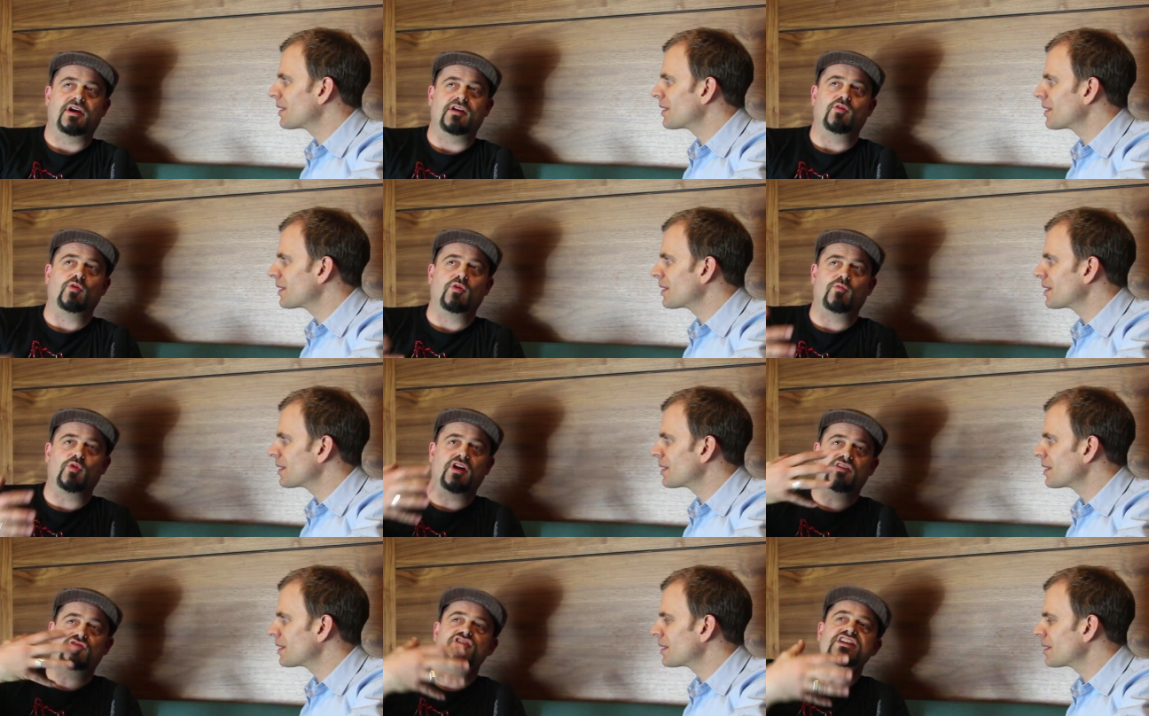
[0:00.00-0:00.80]
Speaker 1: And all,
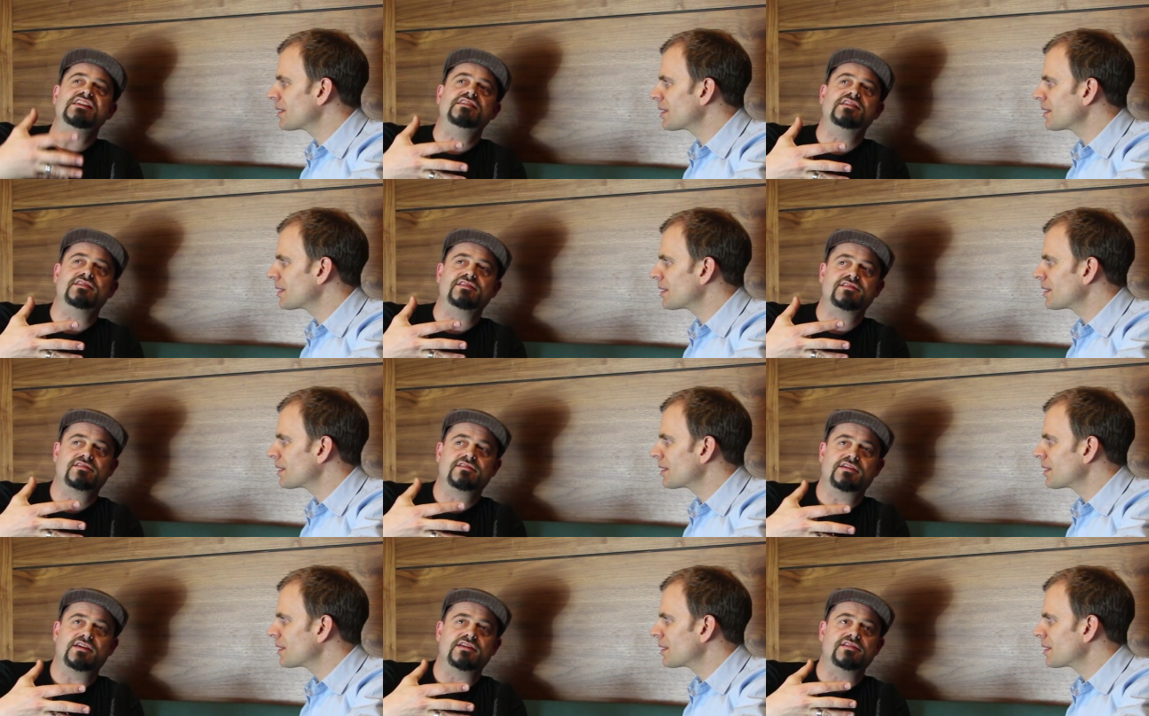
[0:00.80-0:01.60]
what I read
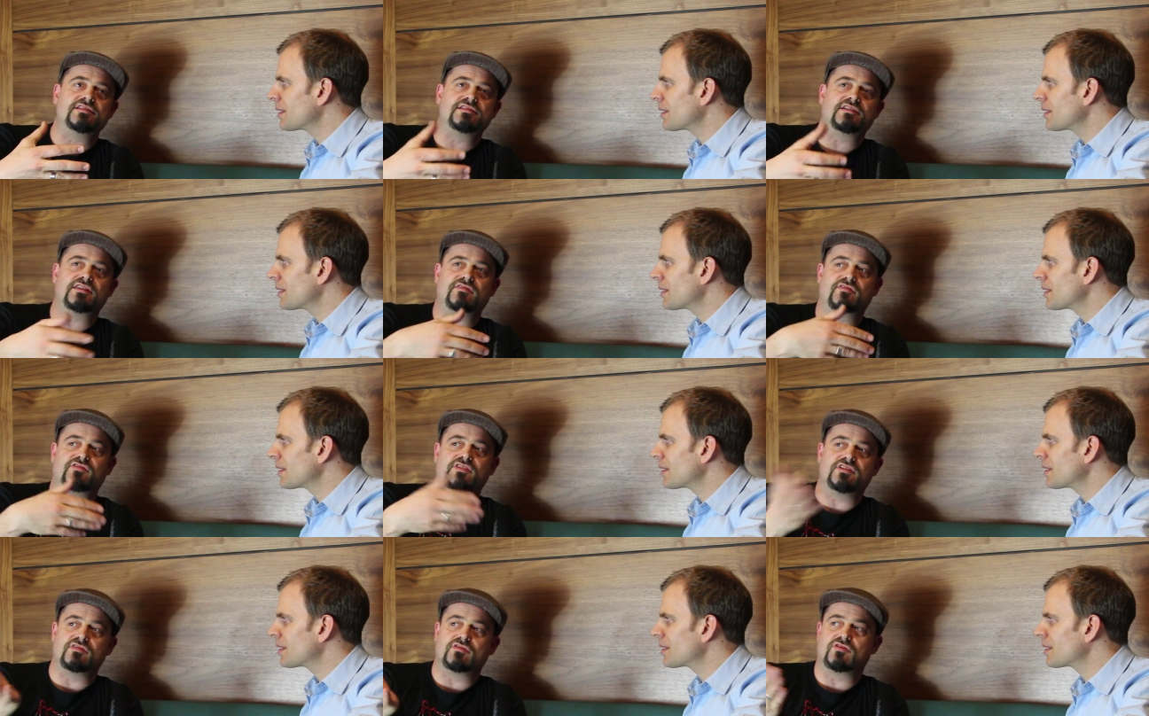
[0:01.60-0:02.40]
is I never
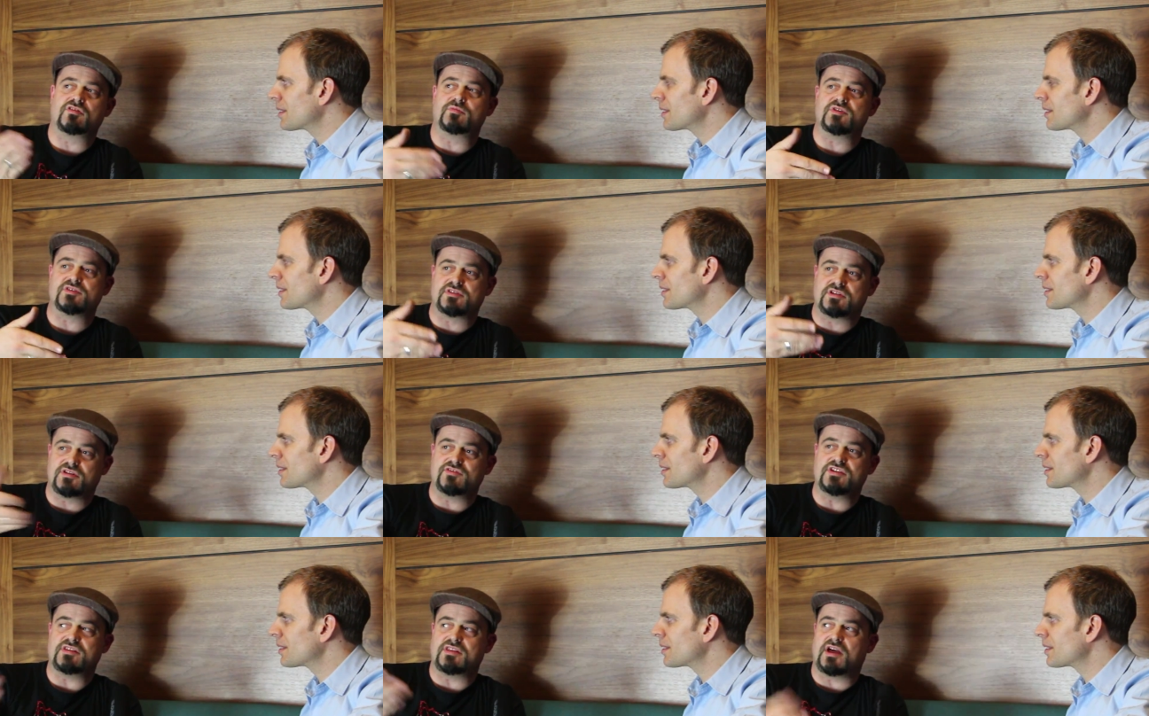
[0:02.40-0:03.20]
read The Economist, and
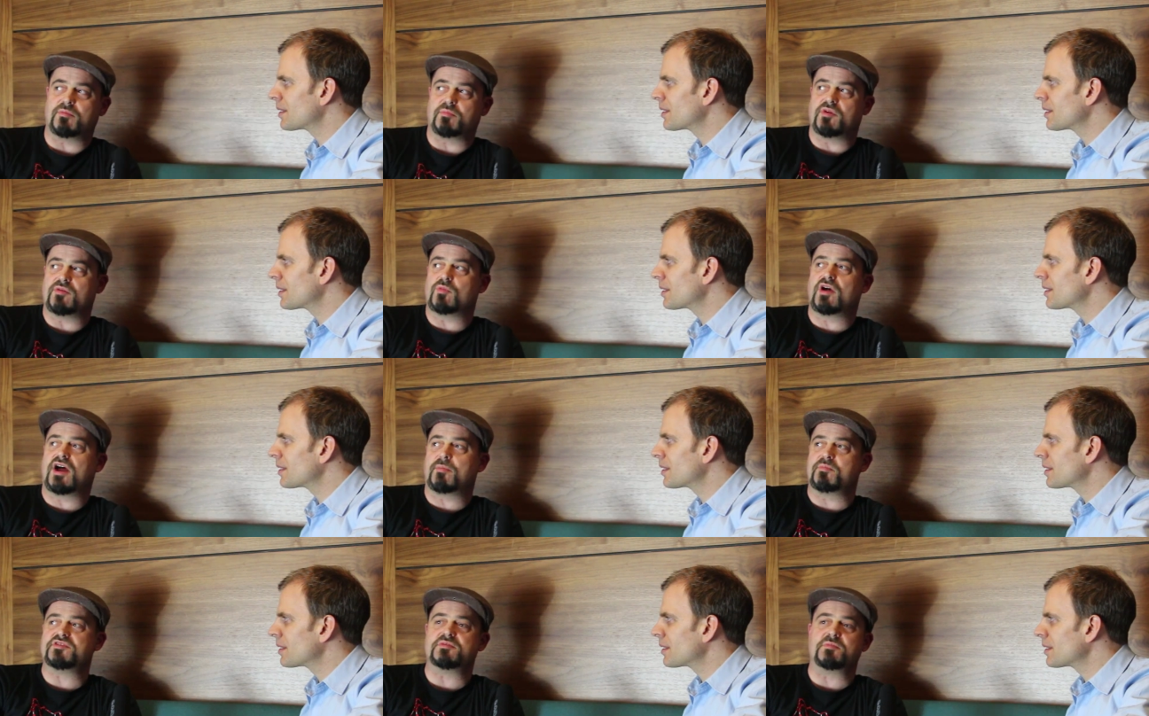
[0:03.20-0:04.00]
I read that, but what
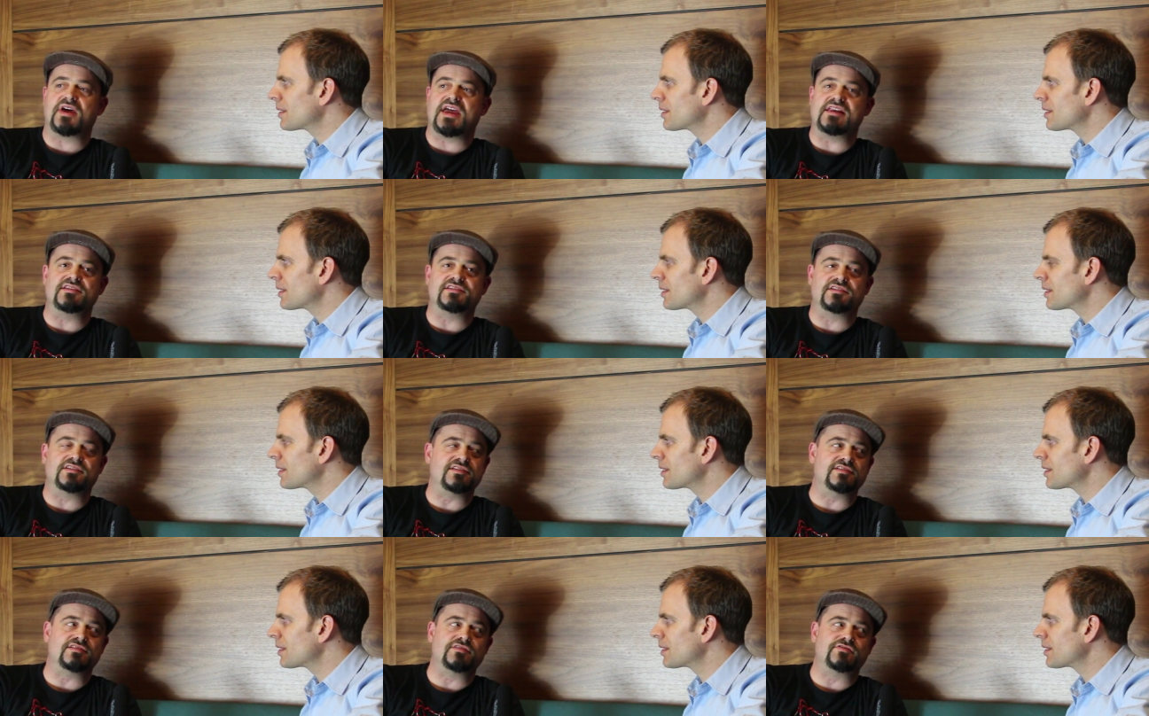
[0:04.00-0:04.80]
happens in my head is
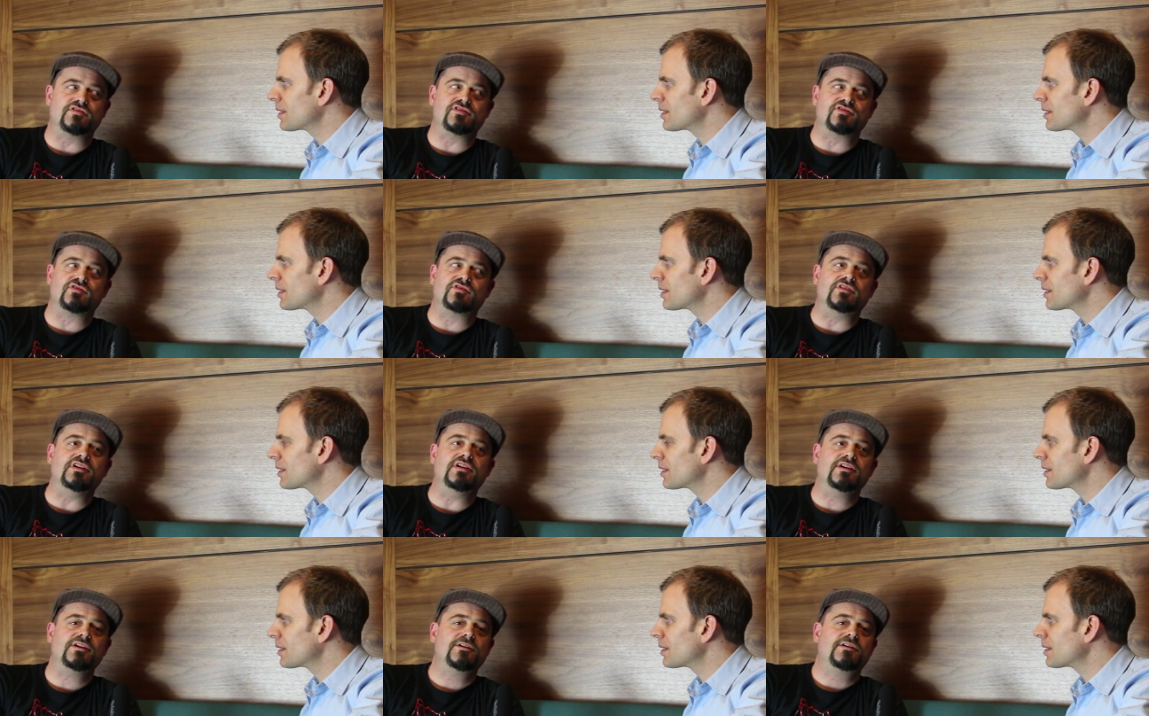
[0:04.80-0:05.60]
a different story.